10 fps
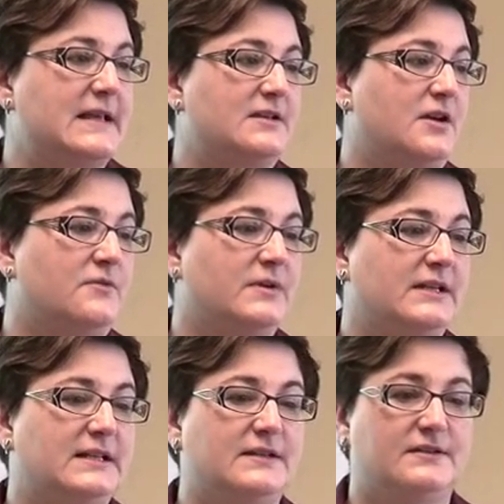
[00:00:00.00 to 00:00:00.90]
that are
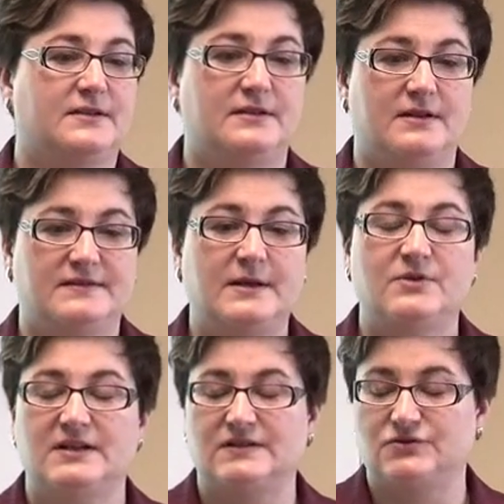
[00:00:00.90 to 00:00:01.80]
really that
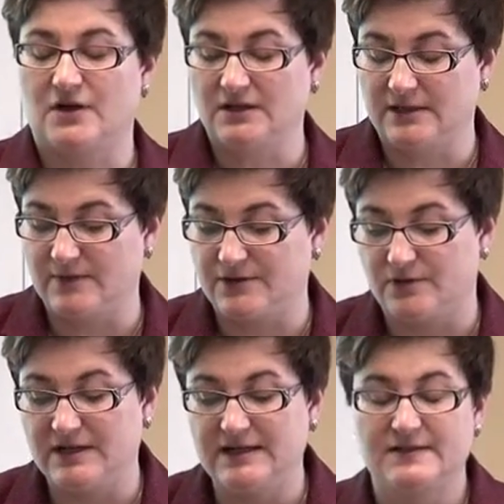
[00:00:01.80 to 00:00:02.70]
someone is struggling with
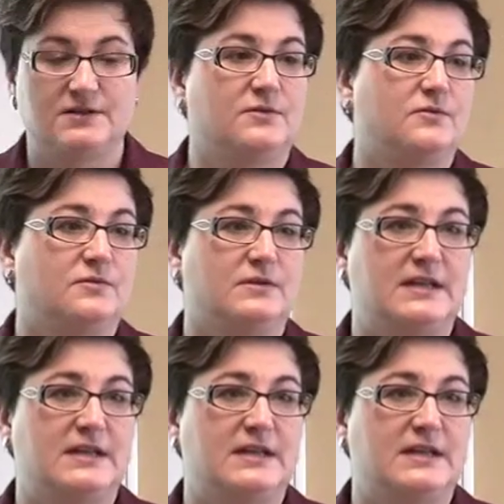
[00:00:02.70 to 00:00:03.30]
or needs to